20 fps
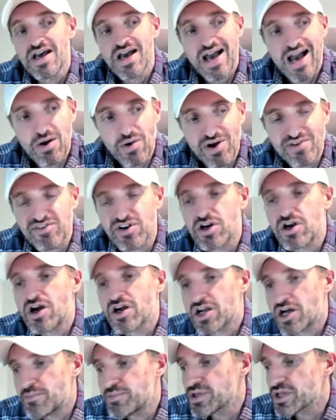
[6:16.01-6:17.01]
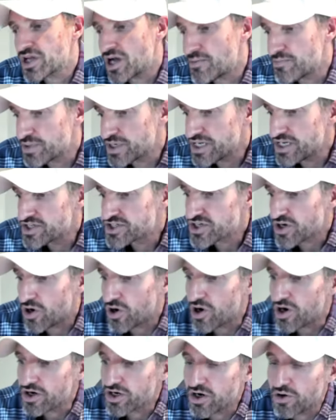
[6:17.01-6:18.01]
However, a couple of companies
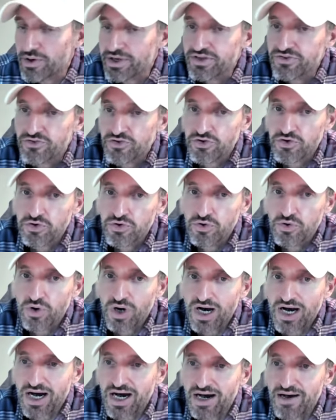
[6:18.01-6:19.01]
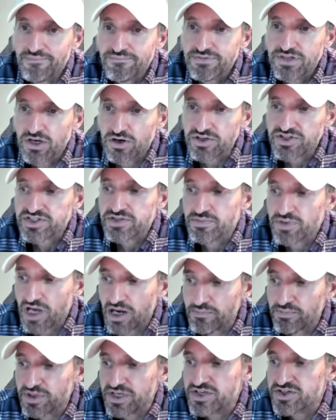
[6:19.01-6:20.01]
are going to, uh, you know, some
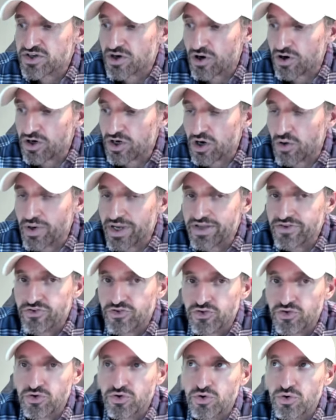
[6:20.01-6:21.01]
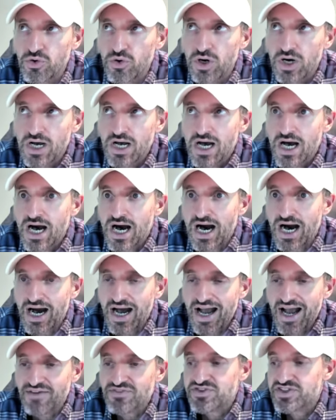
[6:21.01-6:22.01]
companies are going to uh,
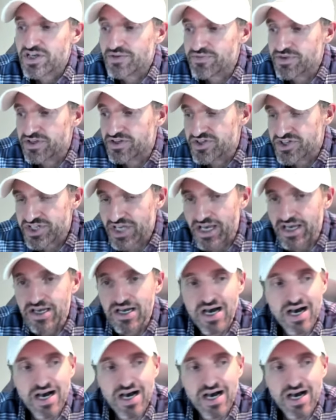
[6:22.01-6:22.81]
have something to say.